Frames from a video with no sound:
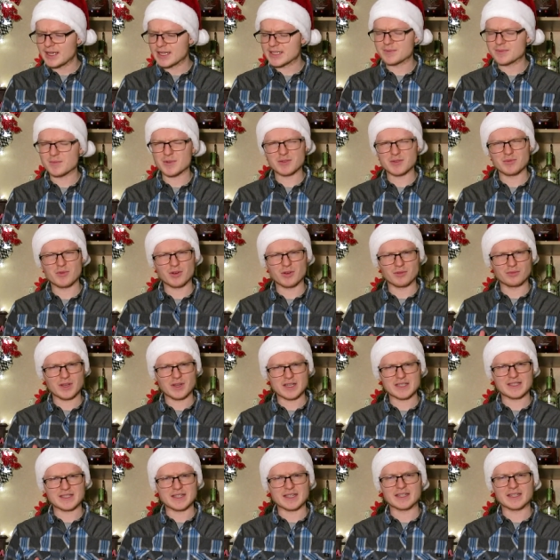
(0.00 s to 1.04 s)
It's much more
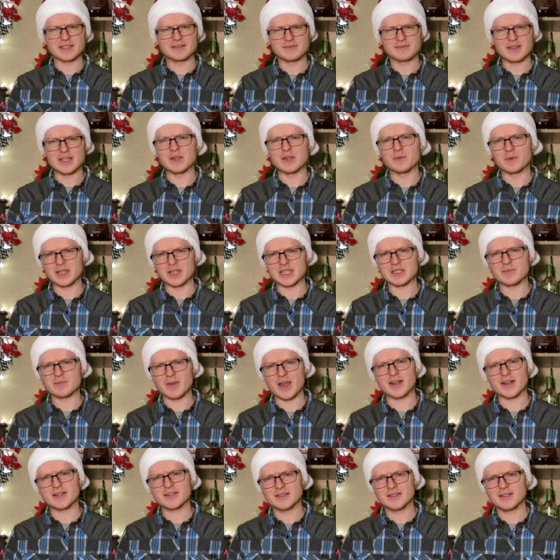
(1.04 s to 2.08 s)
rustic than you would
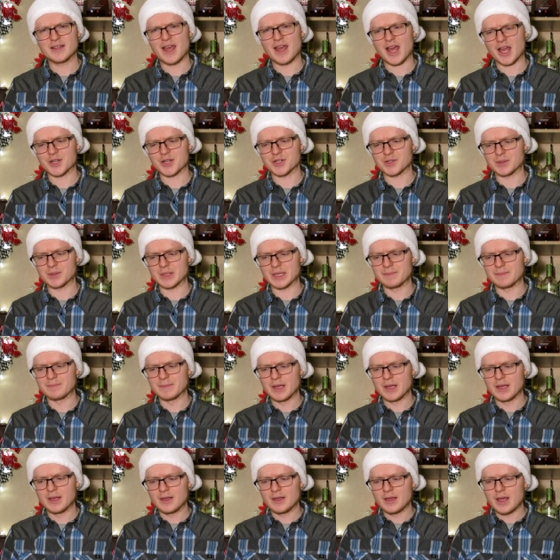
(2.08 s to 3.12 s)
expect, actually.
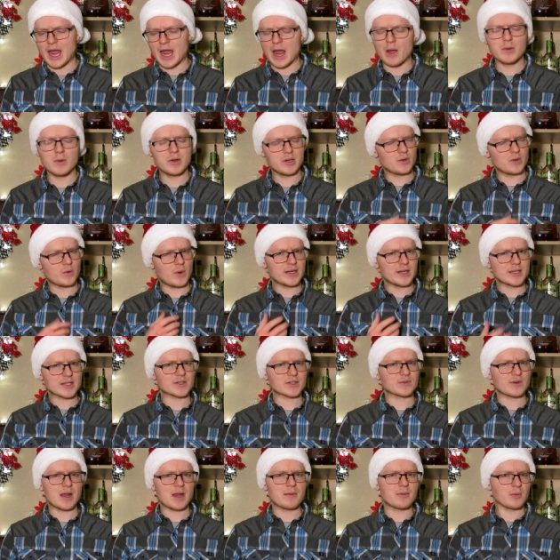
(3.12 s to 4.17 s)
I wouldn't quite
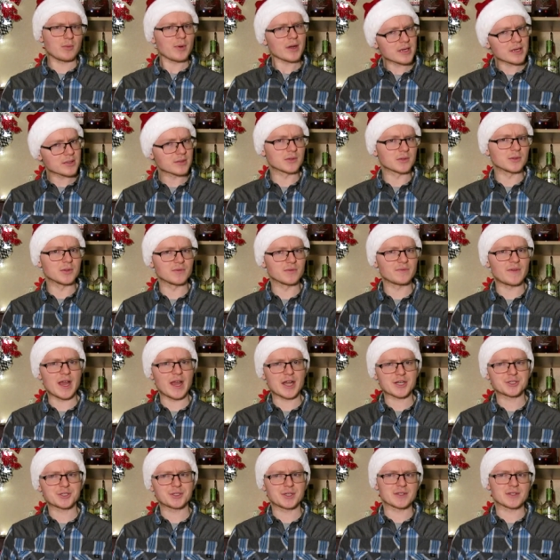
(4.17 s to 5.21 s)
describe a regular
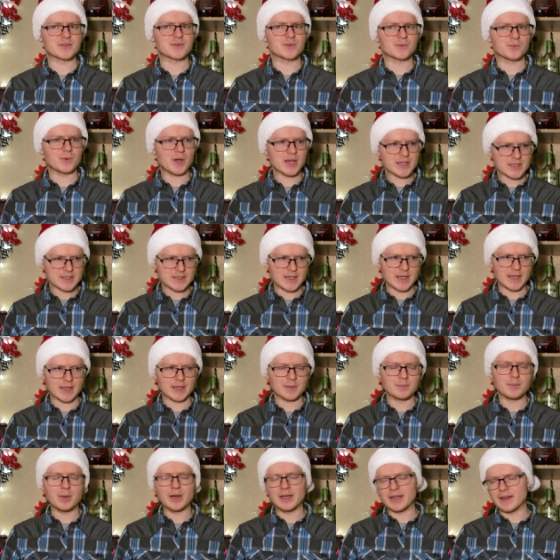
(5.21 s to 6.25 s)
old-fashioned as rustic,
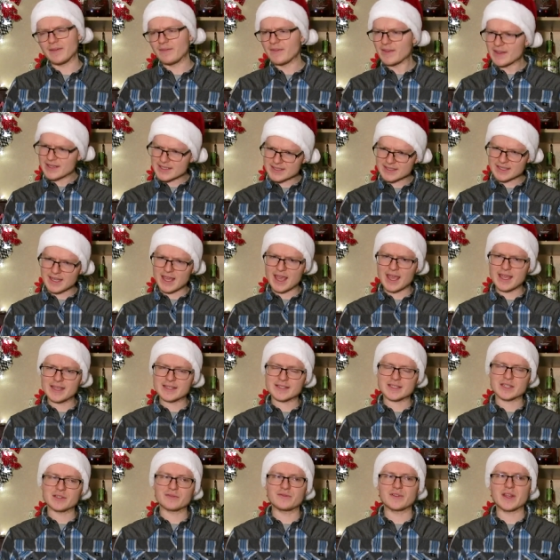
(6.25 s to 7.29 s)
but in this
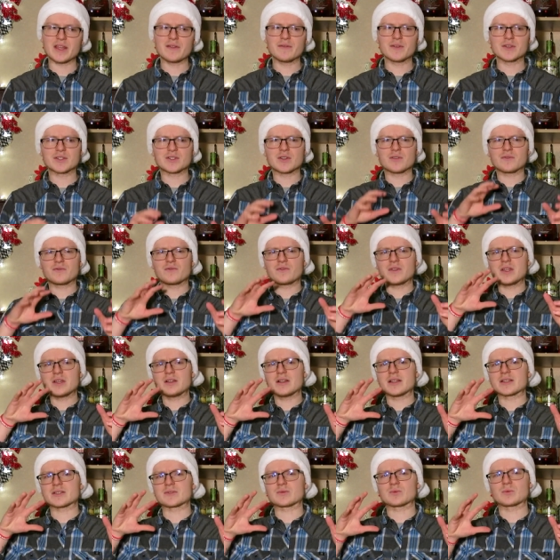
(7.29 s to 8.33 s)
case, the flavors don't
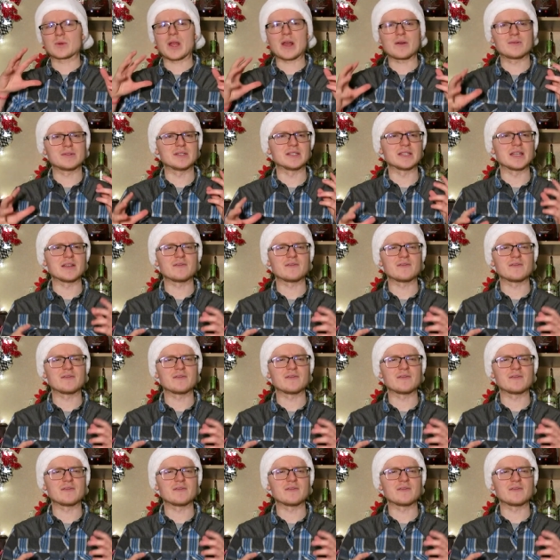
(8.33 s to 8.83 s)
feel as rounded.